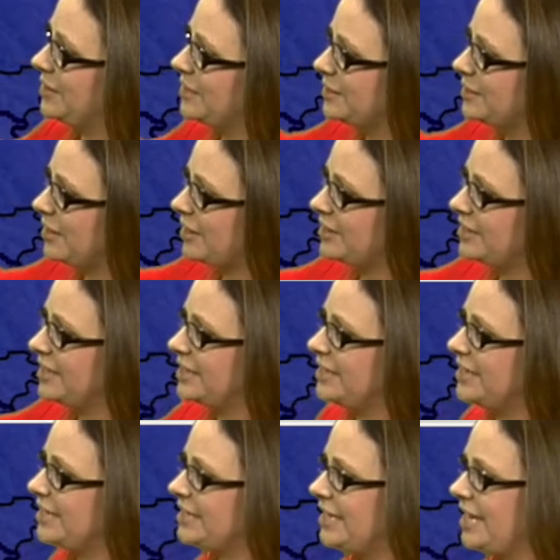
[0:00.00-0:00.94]
starts at
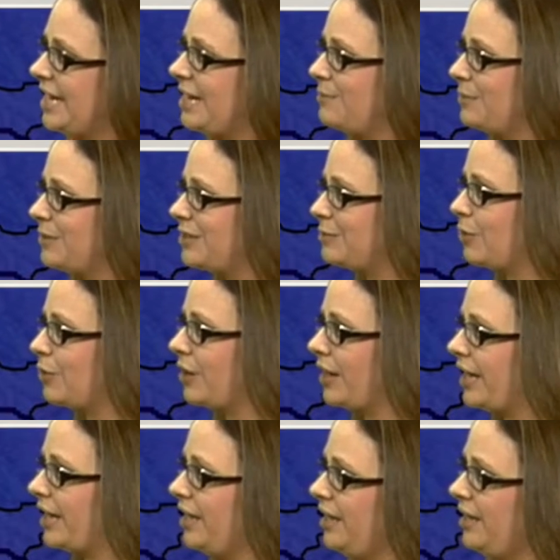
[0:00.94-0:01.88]
6 a.m. this
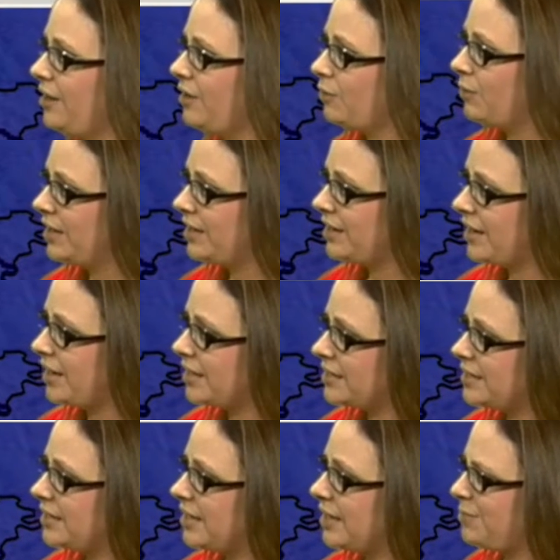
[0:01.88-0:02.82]
morning. Wind
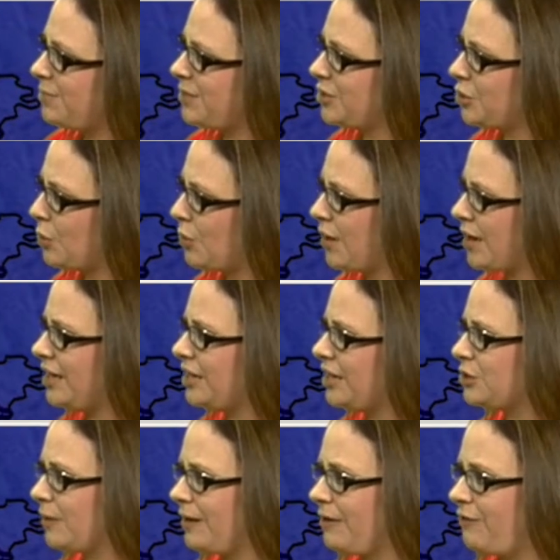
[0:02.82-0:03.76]
gusts up to 20 to
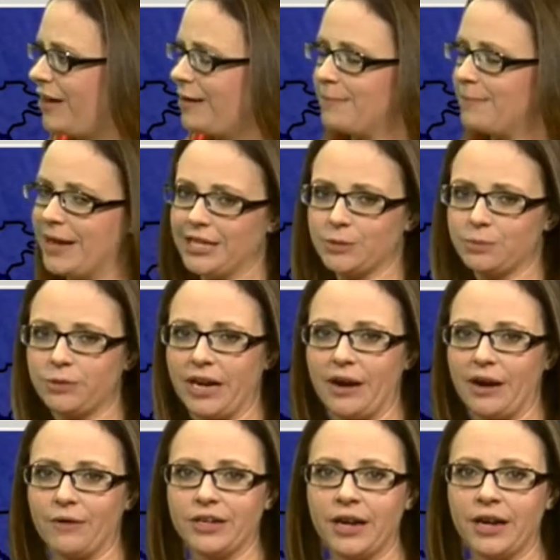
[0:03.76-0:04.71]
25 miles per
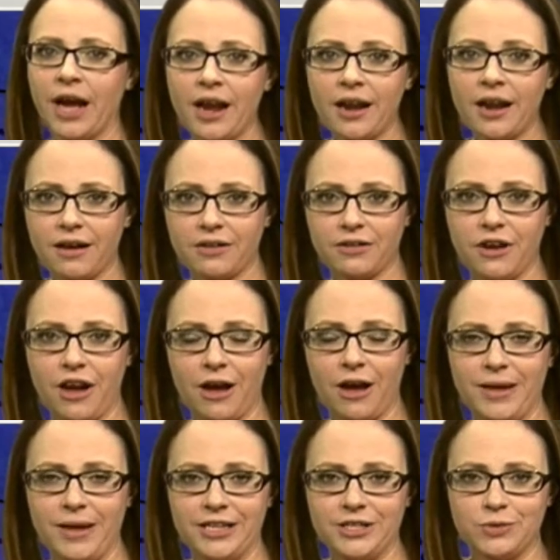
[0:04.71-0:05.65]
hour, not
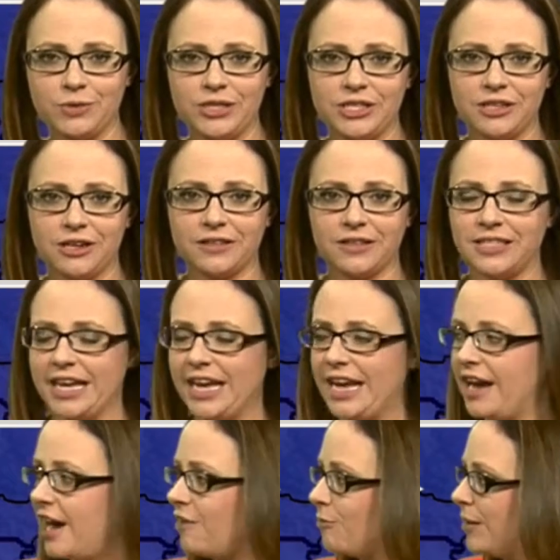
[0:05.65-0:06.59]
uncommon as we start the
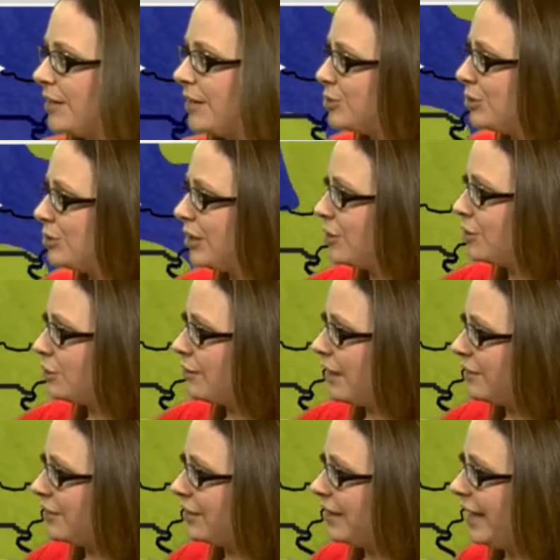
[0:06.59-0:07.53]
day off, but as we go
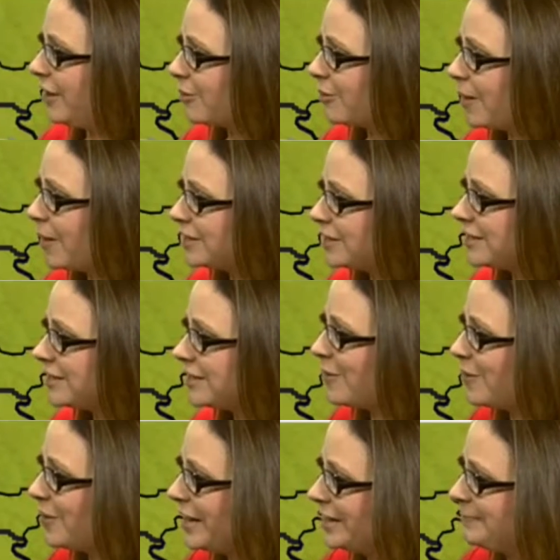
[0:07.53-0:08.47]
throughout the later parts of the
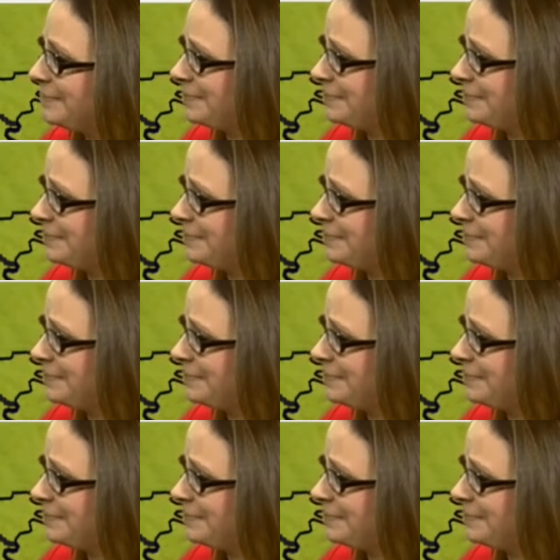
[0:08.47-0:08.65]
morning,